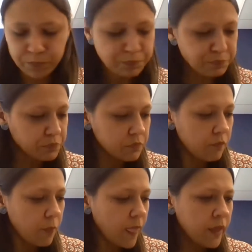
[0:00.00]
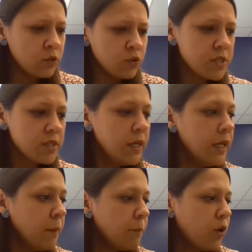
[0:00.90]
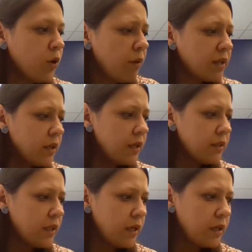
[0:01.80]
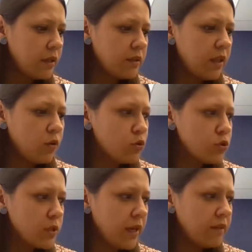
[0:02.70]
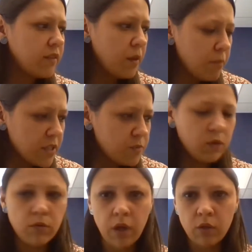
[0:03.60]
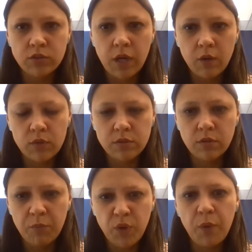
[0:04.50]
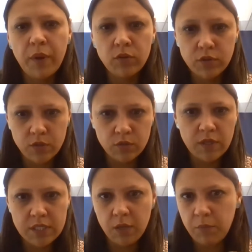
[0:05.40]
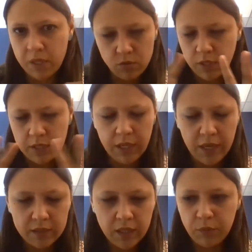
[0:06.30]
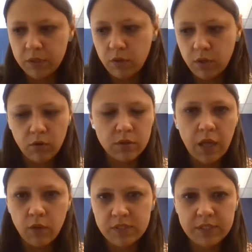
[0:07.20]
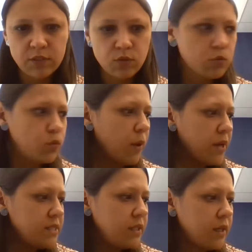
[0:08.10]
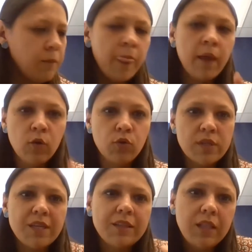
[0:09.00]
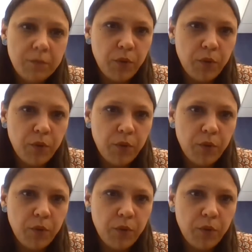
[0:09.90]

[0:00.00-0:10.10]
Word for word: the proof of the adverse disproportionate impact. I'm going to talk about topics linked to proof in the cases of indirect discrimination